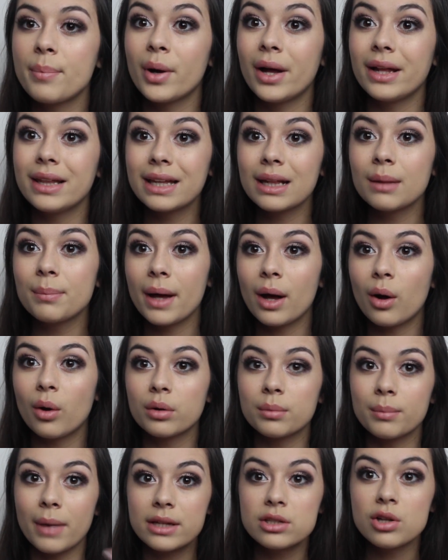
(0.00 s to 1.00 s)
put a little bit
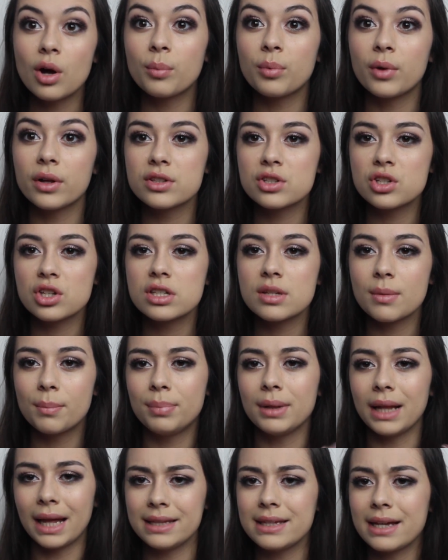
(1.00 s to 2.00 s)
on my top ones just to
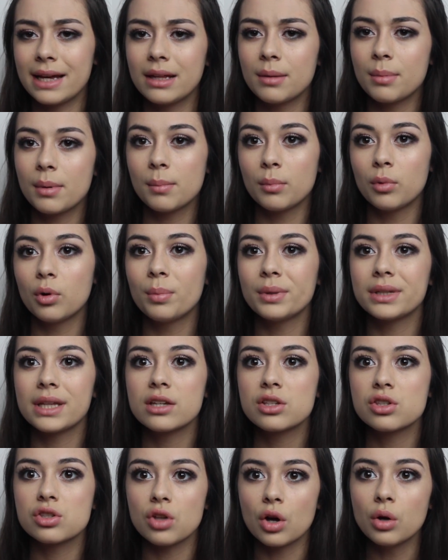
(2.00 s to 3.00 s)
blend it in a bit more, but
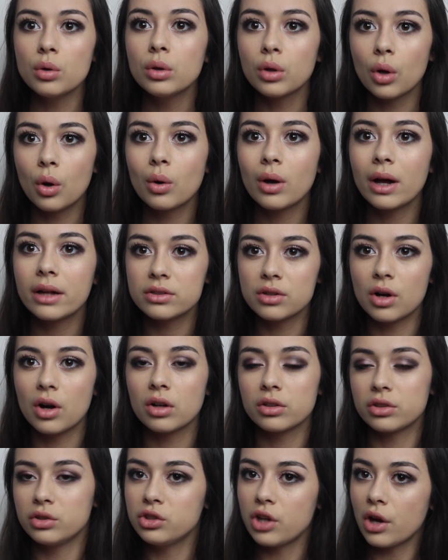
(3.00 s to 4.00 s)
they're so long and
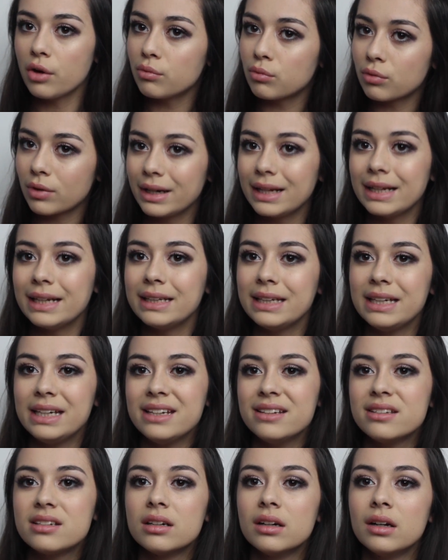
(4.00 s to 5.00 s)
dark you don't really
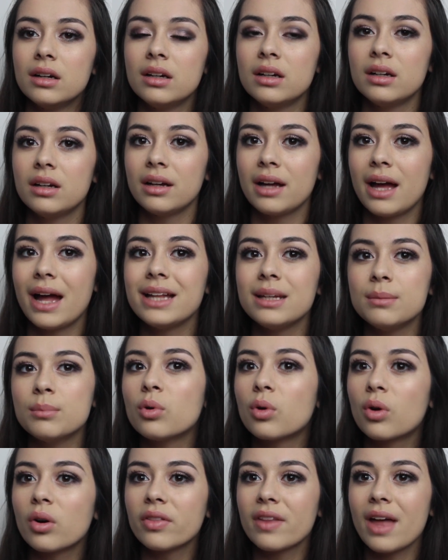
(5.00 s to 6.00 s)
need any
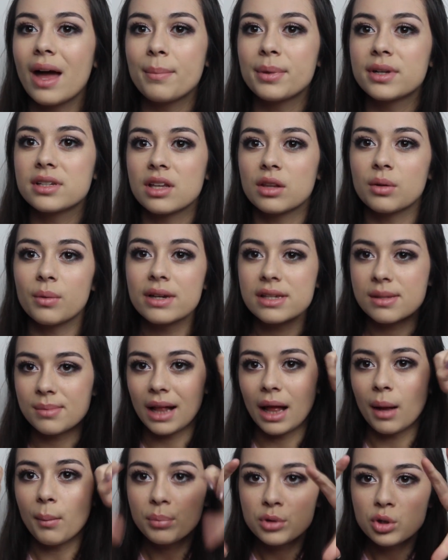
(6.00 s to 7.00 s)
more on there because otherwise they'll be
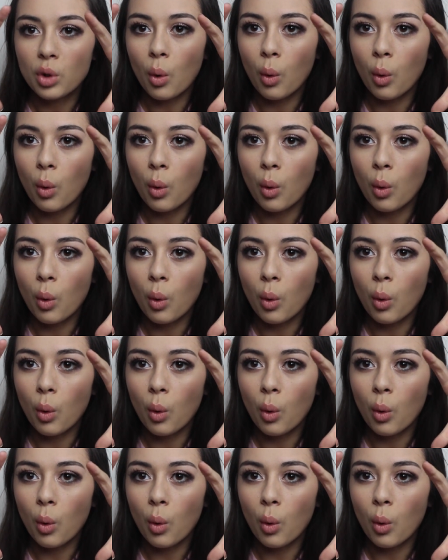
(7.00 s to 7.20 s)
like,